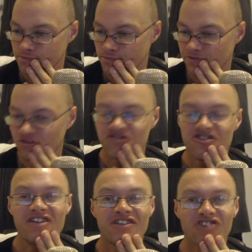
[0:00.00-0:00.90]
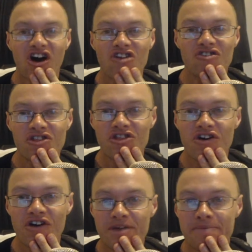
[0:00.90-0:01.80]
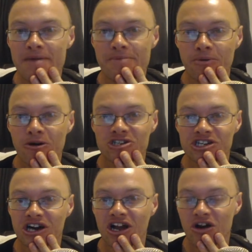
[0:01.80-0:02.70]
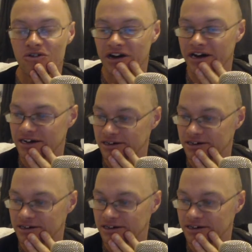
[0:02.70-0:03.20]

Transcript: I've just seen there's 130 people watching. Hello there.